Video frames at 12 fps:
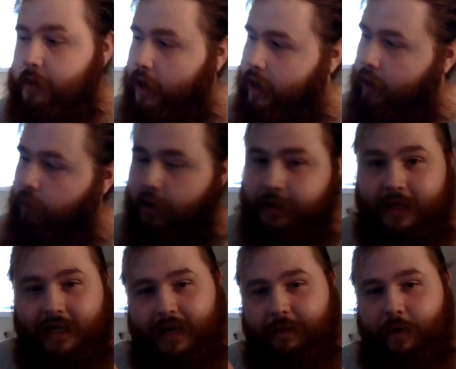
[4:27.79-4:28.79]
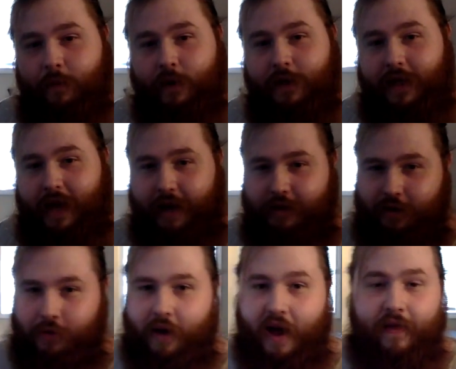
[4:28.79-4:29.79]
One's a demon, one's an
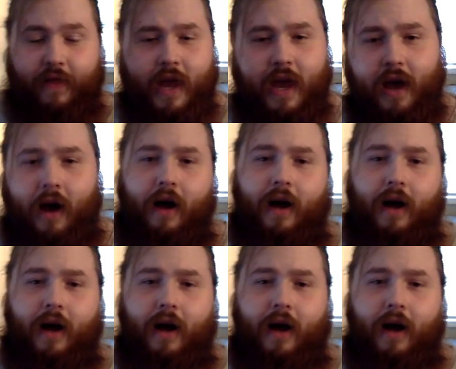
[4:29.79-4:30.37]
angel, and the